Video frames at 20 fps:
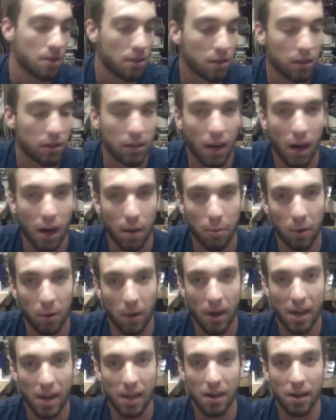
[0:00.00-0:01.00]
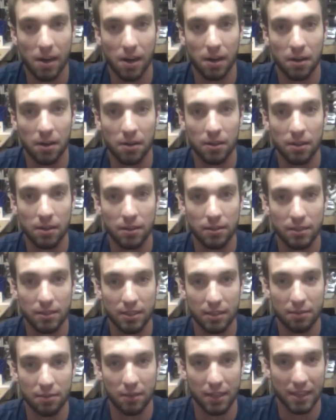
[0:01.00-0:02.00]
carburetor,
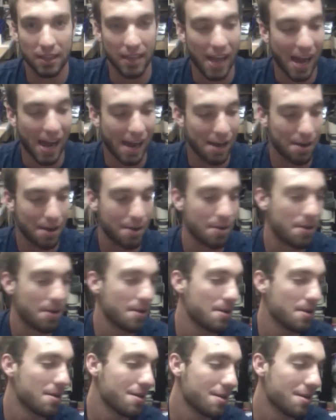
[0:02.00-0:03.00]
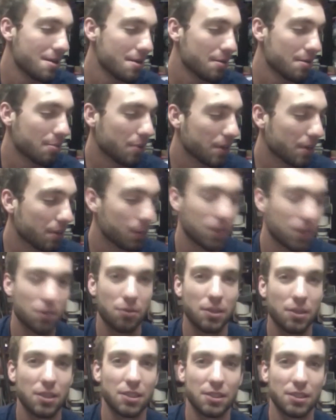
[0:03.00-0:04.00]
stuff like that. But when you
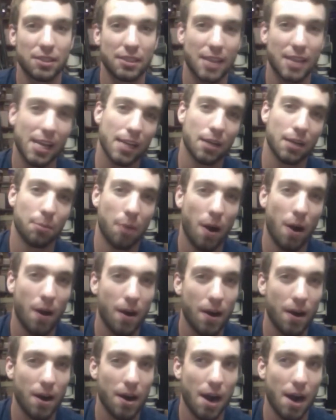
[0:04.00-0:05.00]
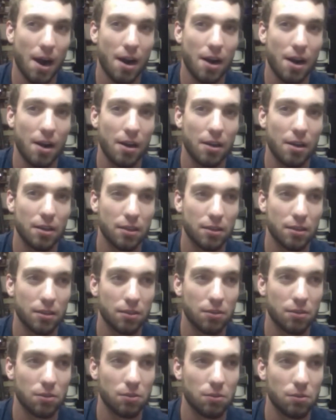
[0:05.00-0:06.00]
really just take it apart,
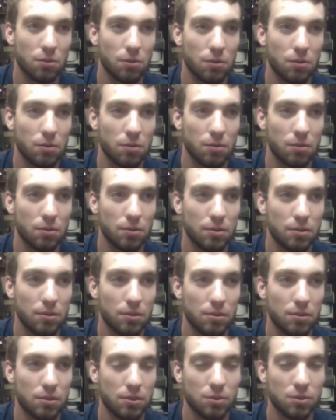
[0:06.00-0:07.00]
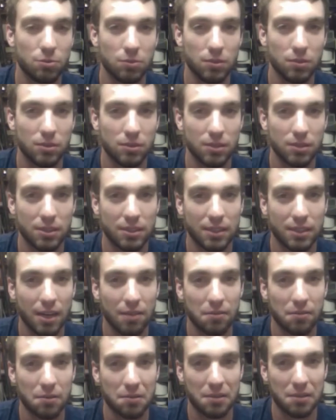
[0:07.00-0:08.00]
you
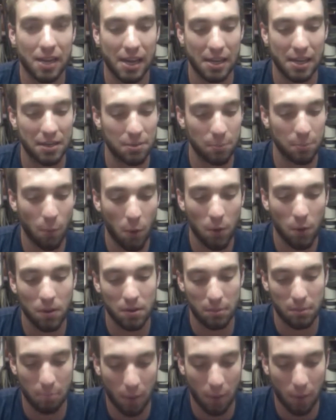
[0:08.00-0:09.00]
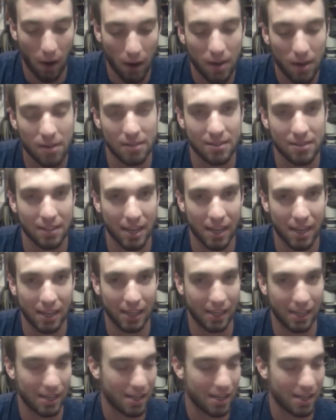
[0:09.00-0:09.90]
discover that it's more than parts. Like,